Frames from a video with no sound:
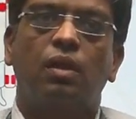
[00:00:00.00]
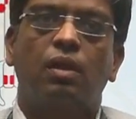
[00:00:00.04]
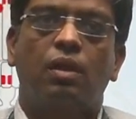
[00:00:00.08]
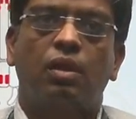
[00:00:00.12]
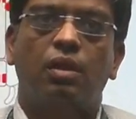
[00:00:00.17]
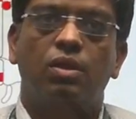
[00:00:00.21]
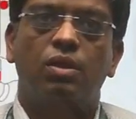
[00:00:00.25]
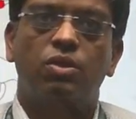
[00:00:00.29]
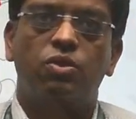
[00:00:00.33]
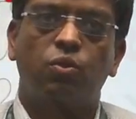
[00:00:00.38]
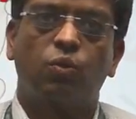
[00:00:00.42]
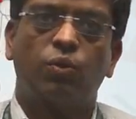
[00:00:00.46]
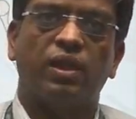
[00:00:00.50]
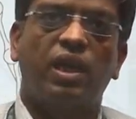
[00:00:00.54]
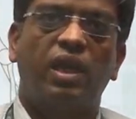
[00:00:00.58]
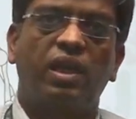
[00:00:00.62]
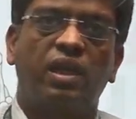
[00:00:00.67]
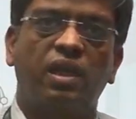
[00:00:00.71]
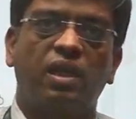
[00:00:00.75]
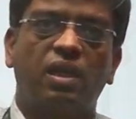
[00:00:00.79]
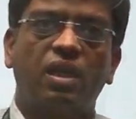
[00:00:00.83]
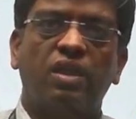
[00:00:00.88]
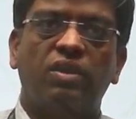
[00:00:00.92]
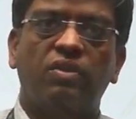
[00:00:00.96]

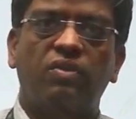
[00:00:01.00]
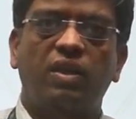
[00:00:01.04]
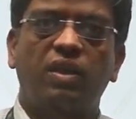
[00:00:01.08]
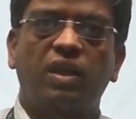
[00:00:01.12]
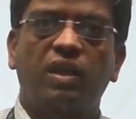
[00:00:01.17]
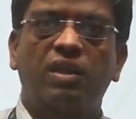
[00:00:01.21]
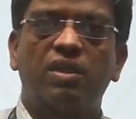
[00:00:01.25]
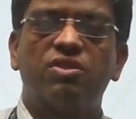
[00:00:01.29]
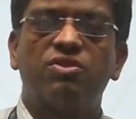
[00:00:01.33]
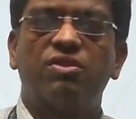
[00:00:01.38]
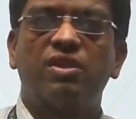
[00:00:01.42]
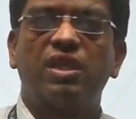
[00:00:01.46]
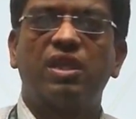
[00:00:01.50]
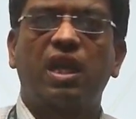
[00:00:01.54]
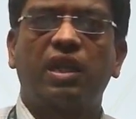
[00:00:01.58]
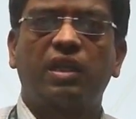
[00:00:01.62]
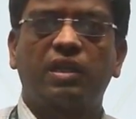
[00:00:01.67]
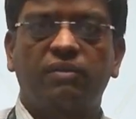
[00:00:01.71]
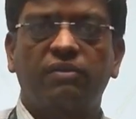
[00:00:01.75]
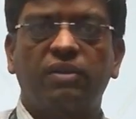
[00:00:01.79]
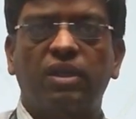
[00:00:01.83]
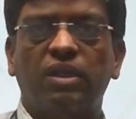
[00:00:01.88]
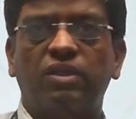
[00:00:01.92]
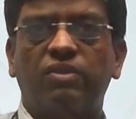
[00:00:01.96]
psoriatic arthritis,
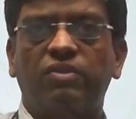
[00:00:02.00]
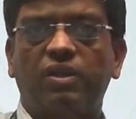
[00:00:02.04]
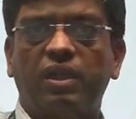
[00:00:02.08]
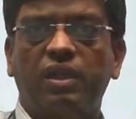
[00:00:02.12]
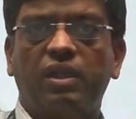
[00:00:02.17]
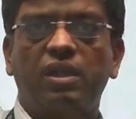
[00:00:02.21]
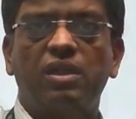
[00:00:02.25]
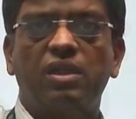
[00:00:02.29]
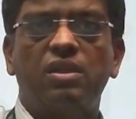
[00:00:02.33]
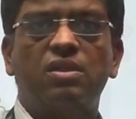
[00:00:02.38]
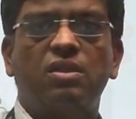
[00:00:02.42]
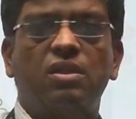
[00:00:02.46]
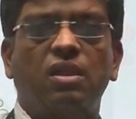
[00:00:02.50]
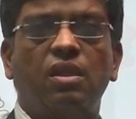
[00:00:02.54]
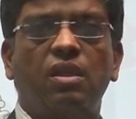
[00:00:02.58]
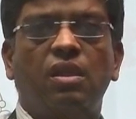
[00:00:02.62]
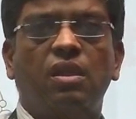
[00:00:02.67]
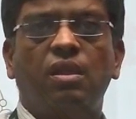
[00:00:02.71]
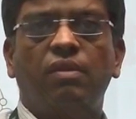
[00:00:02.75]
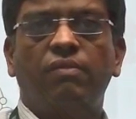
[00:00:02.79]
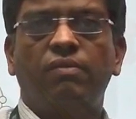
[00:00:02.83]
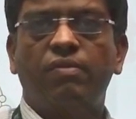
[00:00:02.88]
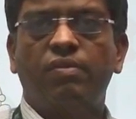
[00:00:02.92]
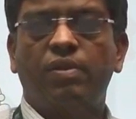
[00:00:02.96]
reactive arthritis,
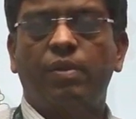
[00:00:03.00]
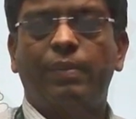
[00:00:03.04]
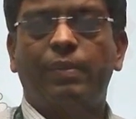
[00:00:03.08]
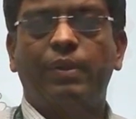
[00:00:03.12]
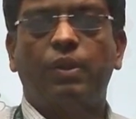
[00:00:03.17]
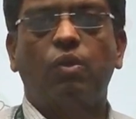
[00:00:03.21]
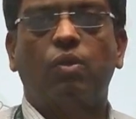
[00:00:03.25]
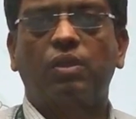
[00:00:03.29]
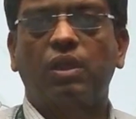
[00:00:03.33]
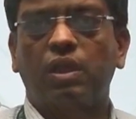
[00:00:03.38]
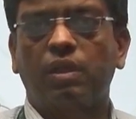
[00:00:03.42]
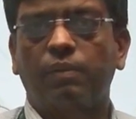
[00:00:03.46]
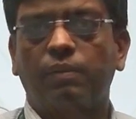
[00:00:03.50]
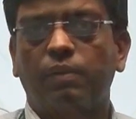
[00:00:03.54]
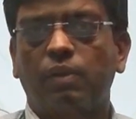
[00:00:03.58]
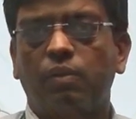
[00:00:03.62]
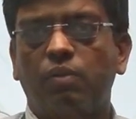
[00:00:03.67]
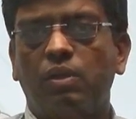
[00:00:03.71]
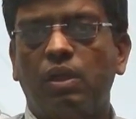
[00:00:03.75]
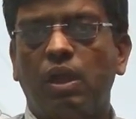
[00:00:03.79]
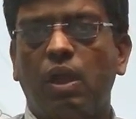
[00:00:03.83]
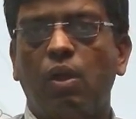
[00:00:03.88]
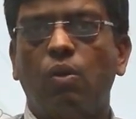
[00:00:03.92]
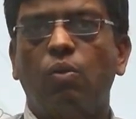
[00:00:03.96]
we will be talking
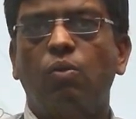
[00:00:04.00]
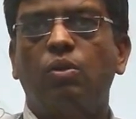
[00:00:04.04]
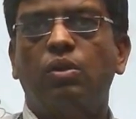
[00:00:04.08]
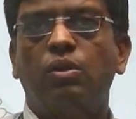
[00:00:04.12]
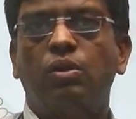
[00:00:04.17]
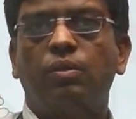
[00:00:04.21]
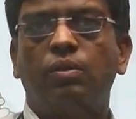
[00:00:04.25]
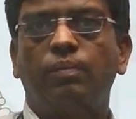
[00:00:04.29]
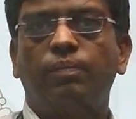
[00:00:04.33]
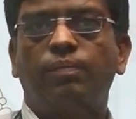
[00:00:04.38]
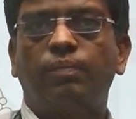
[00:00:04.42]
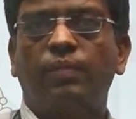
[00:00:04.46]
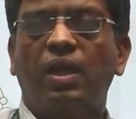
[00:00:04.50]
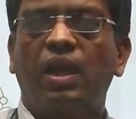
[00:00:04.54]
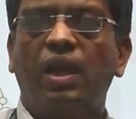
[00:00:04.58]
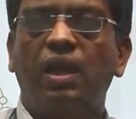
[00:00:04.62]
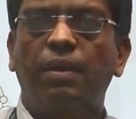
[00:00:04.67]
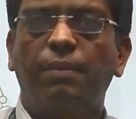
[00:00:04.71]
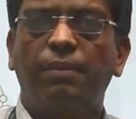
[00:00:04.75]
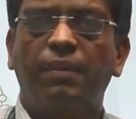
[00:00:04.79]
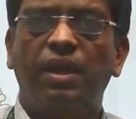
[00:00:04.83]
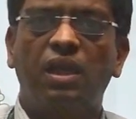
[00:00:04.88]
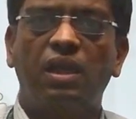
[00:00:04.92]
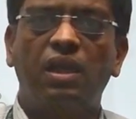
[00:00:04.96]
about gout
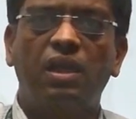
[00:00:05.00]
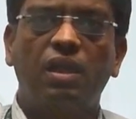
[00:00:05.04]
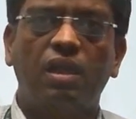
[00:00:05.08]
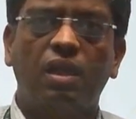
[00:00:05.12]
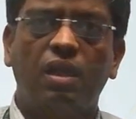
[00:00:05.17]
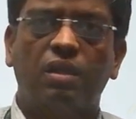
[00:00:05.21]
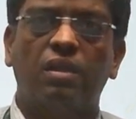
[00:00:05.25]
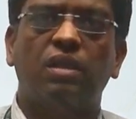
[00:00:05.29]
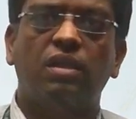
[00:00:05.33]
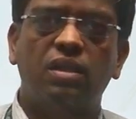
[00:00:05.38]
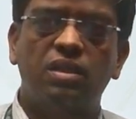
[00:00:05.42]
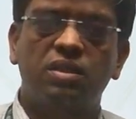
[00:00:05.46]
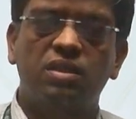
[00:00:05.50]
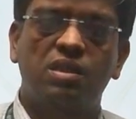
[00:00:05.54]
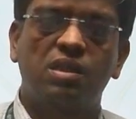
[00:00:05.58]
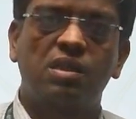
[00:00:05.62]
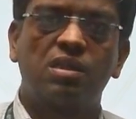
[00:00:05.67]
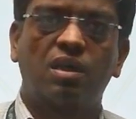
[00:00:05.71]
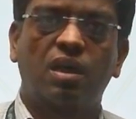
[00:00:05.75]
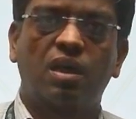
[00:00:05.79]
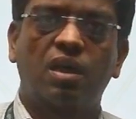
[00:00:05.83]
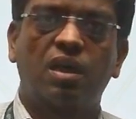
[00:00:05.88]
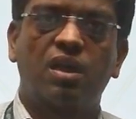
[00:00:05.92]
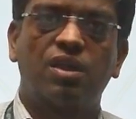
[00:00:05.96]
and many other
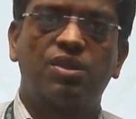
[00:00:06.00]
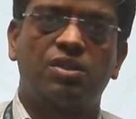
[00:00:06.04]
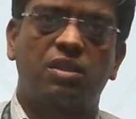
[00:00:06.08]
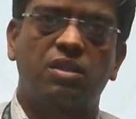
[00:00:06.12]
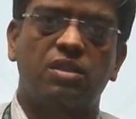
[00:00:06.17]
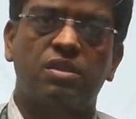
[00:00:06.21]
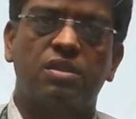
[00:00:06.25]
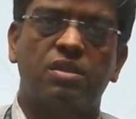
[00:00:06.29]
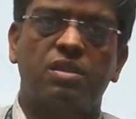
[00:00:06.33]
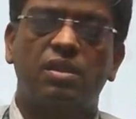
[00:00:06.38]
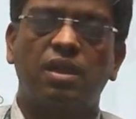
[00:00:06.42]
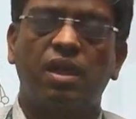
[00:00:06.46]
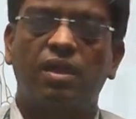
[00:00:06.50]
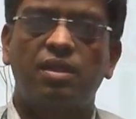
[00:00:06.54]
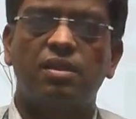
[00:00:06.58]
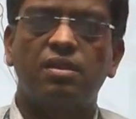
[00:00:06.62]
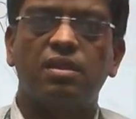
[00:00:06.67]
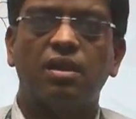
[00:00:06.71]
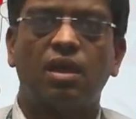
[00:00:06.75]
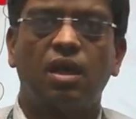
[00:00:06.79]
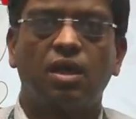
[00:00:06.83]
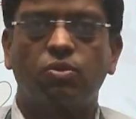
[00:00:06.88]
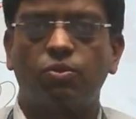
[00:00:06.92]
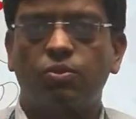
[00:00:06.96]
disease conditions that
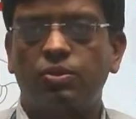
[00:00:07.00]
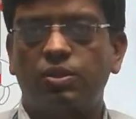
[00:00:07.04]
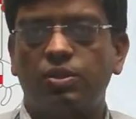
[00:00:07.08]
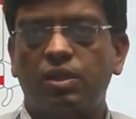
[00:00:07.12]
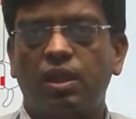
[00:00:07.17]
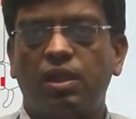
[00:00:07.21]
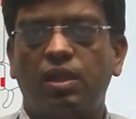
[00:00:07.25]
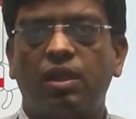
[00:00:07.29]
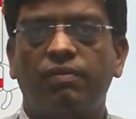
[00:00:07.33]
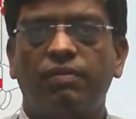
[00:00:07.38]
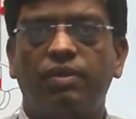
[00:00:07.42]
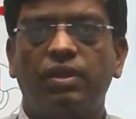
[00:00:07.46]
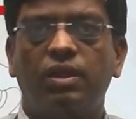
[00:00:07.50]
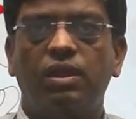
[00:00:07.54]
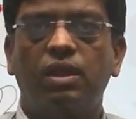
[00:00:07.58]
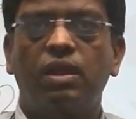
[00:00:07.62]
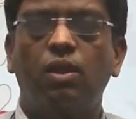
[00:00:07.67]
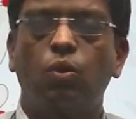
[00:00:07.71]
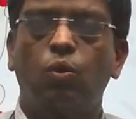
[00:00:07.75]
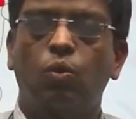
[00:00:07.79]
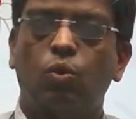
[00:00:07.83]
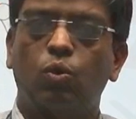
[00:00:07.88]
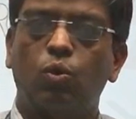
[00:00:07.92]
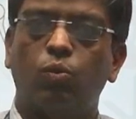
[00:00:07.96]
is associated with the
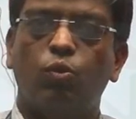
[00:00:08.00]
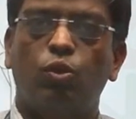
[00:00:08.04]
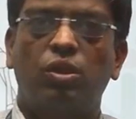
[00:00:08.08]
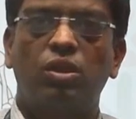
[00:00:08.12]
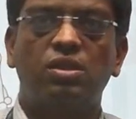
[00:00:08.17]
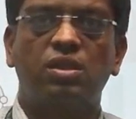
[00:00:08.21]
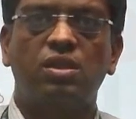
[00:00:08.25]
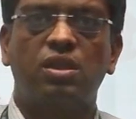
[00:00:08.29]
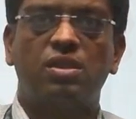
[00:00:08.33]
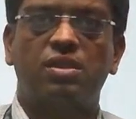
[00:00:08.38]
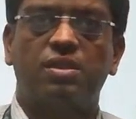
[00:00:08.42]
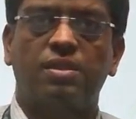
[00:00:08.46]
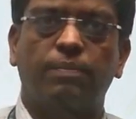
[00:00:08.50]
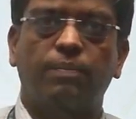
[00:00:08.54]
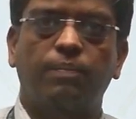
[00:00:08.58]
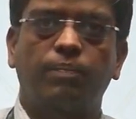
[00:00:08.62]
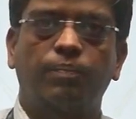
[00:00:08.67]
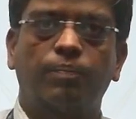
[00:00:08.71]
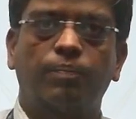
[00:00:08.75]
locomotor system.